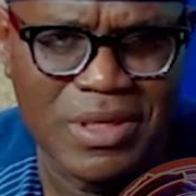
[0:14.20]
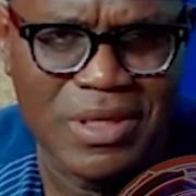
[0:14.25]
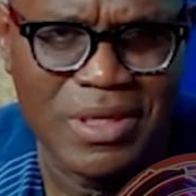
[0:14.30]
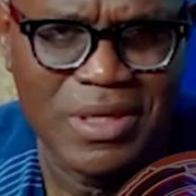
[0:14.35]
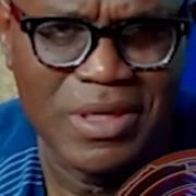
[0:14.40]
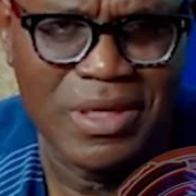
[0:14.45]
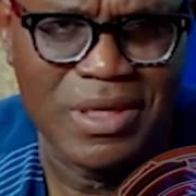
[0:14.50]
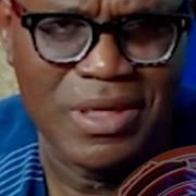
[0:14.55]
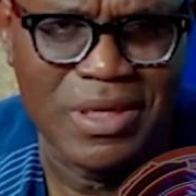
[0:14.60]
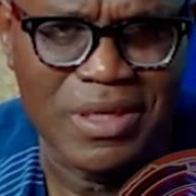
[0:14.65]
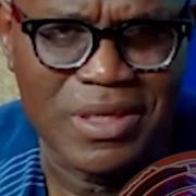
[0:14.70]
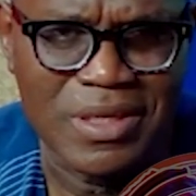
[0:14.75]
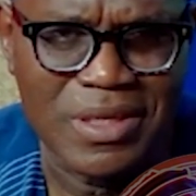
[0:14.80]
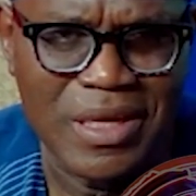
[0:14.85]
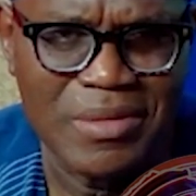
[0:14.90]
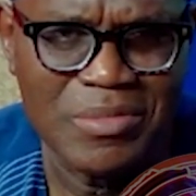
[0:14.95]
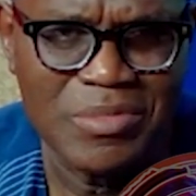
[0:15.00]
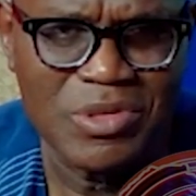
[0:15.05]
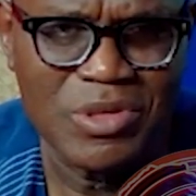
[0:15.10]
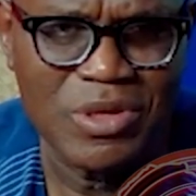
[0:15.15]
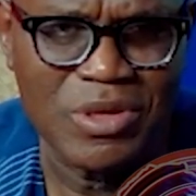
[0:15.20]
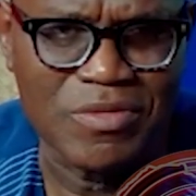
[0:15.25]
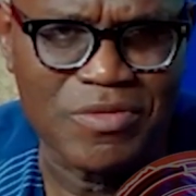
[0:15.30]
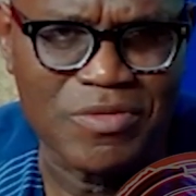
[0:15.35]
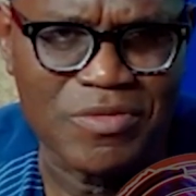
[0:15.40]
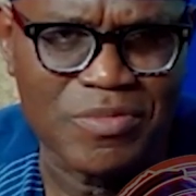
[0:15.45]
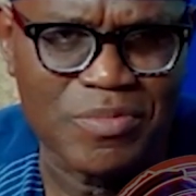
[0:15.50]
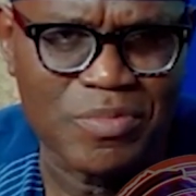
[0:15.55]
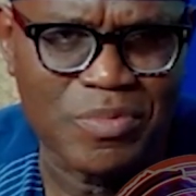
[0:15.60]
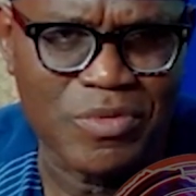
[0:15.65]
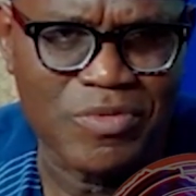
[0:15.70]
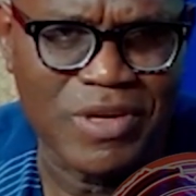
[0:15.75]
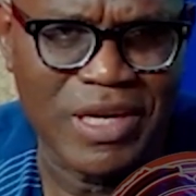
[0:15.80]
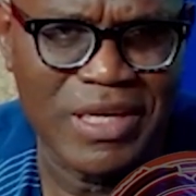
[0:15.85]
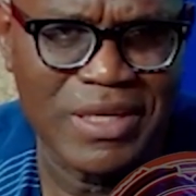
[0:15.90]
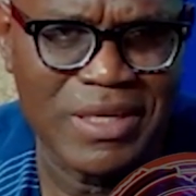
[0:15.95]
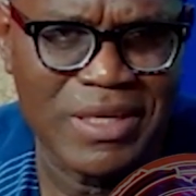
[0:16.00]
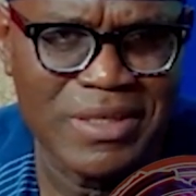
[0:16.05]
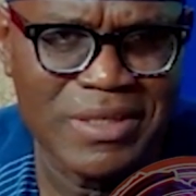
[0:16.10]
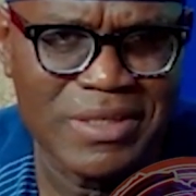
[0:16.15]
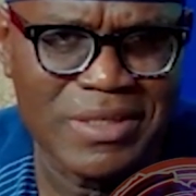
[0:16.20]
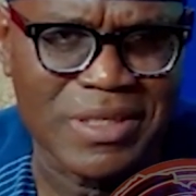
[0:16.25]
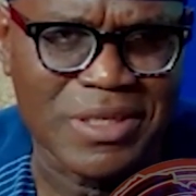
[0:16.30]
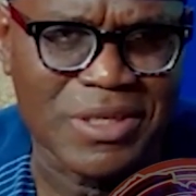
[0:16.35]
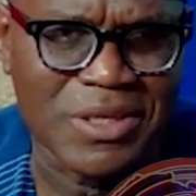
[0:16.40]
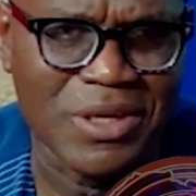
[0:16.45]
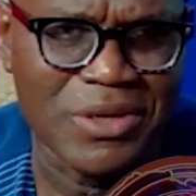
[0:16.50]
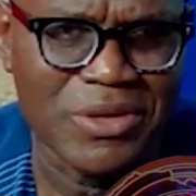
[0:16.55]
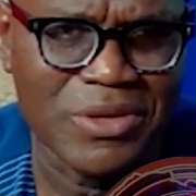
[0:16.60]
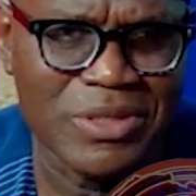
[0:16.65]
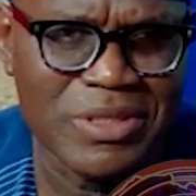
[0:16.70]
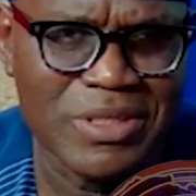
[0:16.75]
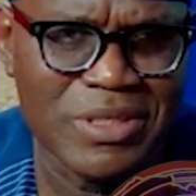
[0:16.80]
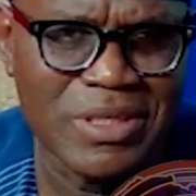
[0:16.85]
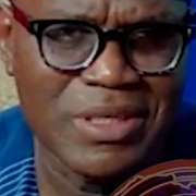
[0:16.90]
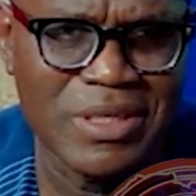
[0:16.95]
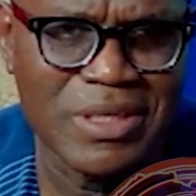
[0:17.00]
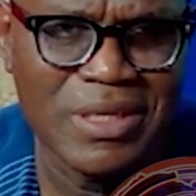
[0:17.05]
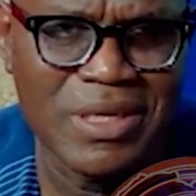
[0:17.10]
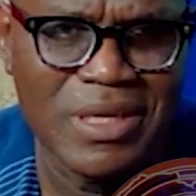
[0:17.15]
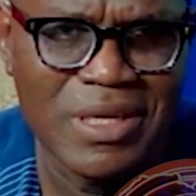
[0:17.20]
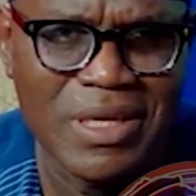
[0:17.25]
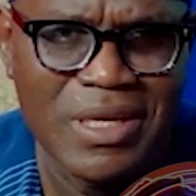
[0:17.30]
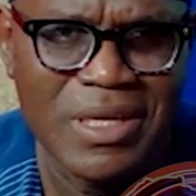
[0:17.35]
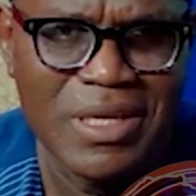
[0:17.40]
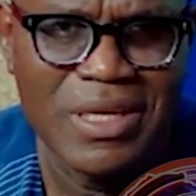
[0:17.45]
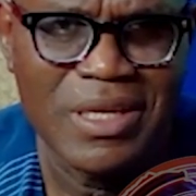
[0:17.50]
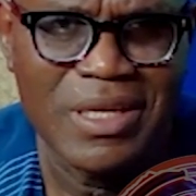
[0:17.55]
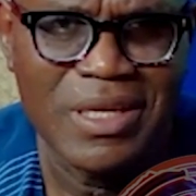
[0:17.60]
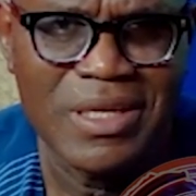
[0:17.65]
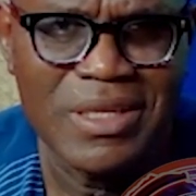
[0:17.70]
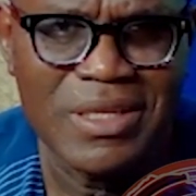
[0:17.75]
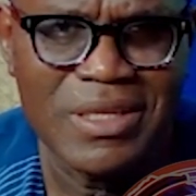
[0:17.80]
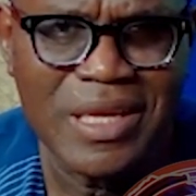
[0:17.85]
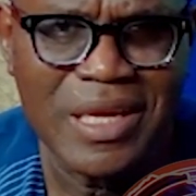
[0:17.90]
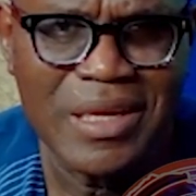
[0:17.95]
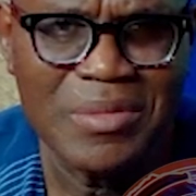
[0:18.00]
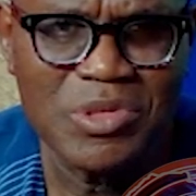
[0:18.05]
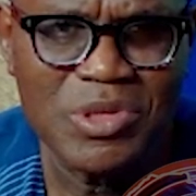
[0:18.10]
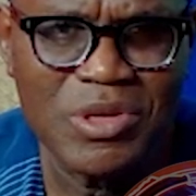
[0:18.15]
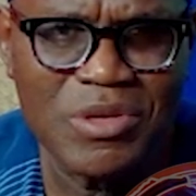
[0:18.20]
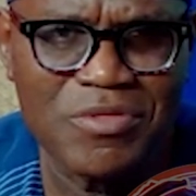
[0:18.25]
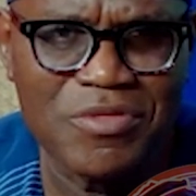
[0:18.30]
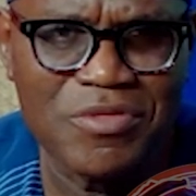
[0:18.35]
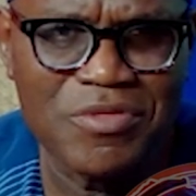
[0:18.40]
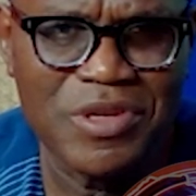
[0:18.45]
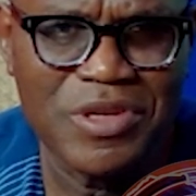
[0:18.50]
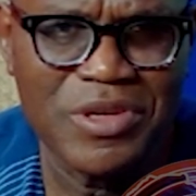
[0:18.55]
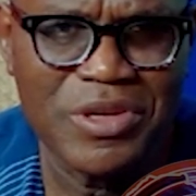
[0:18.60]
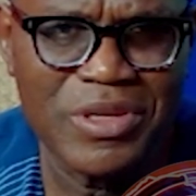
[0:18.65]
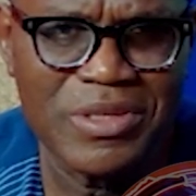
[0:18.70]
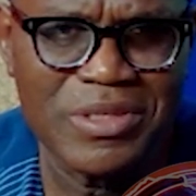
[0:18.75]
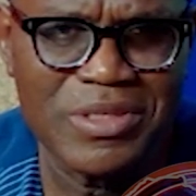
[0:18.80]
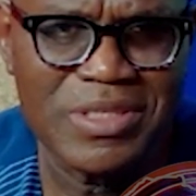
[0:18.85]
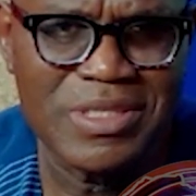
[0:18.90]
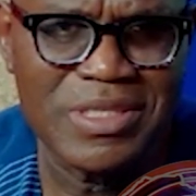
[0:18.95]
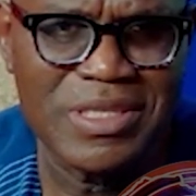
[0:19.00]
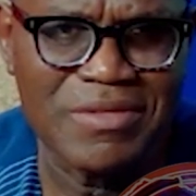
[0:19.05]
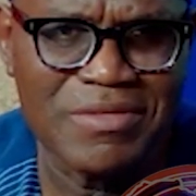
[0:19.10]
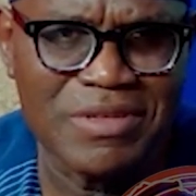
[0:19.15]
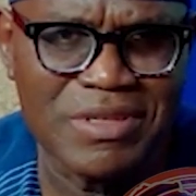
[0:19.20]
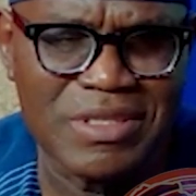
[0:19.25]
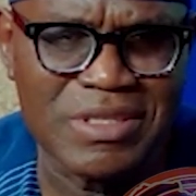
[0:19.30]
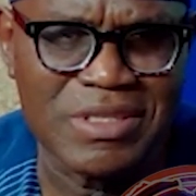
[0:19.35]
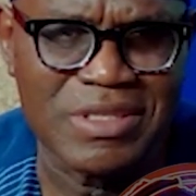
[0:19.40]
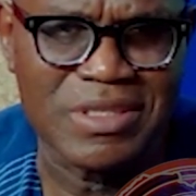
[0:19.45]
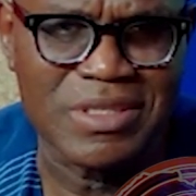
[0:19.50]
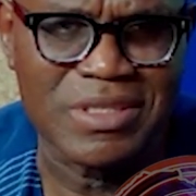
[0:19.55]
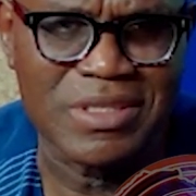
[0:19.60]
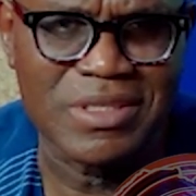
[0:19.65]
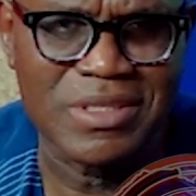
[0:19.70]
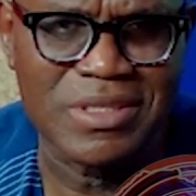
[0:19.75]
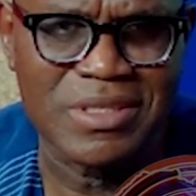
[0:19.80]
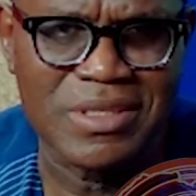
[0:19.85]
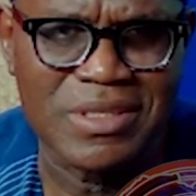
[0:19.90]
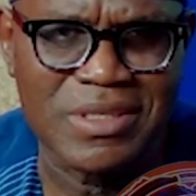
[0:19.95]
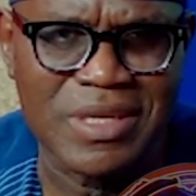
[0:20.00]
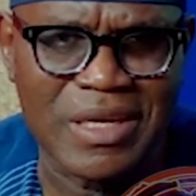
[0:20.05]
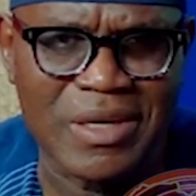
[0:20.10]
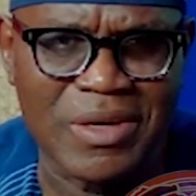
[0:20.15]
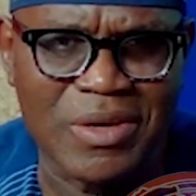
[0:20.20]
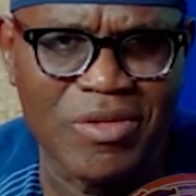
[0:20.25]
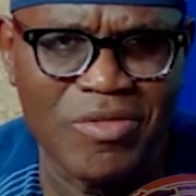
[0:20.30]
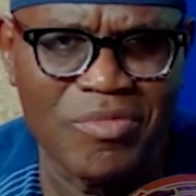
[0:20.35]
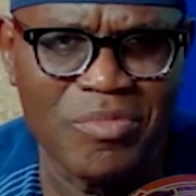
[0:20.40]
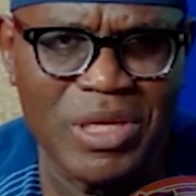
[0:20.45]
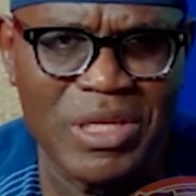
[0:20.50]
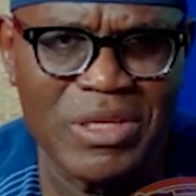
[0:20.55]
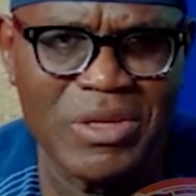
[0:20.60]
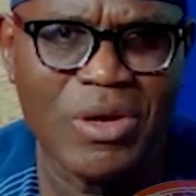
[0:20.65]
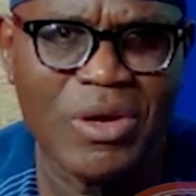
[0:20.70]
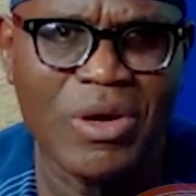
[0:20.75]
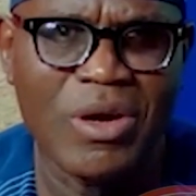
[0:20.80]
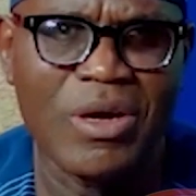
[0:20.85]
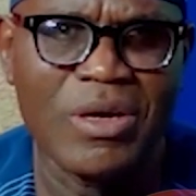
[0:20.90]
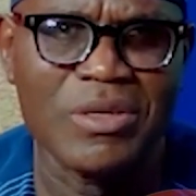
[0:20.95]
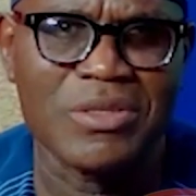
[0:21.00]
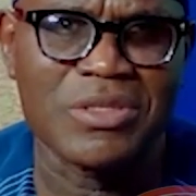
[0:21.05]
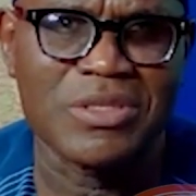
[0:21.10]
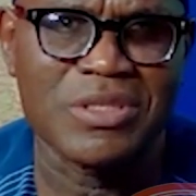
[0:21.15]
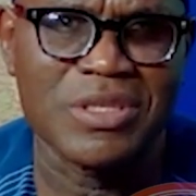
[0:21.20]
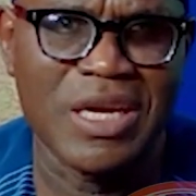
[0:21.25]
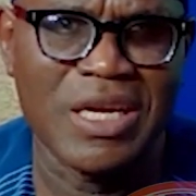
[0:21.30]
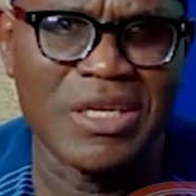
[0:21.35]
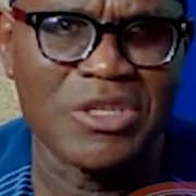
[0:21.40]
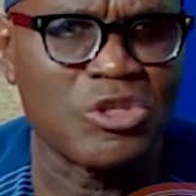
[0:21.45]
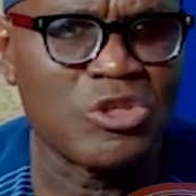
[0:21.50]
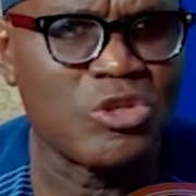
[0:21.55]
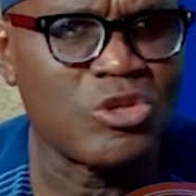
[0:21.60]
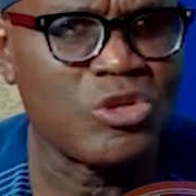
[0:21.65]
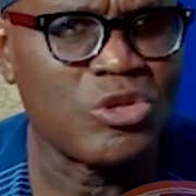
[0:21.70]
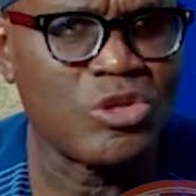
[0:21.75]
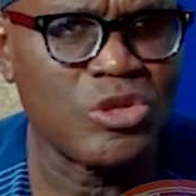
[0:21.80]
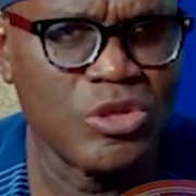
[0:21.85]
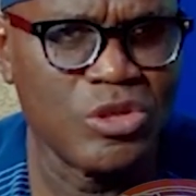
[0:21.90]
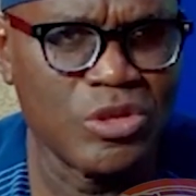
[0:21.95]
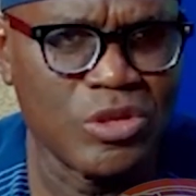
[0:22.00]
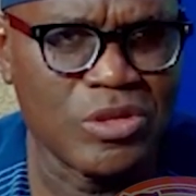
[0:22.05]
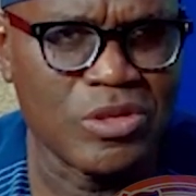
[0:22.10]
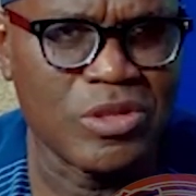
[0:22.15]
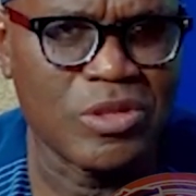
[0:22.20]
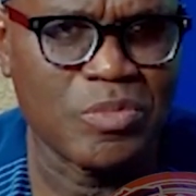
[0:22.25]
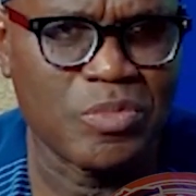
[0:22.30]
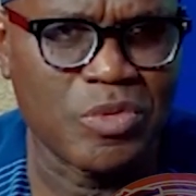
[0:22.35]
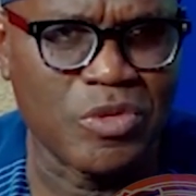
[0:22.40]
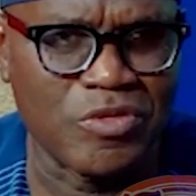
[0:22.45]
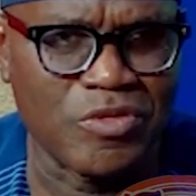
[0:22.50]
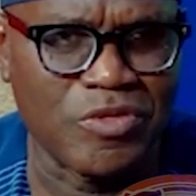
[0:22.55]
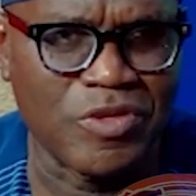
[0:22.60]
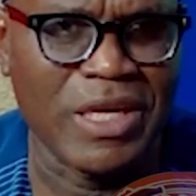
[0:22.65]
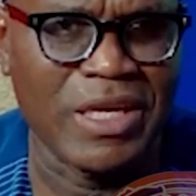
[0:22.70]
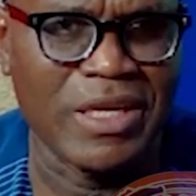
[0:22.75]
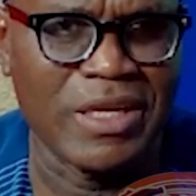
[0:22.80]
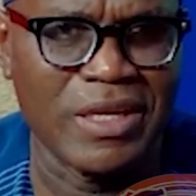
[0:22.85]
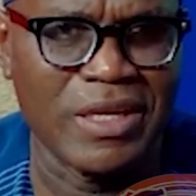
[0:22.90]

in terms of providing security, in terms of various services that government ought and should provide.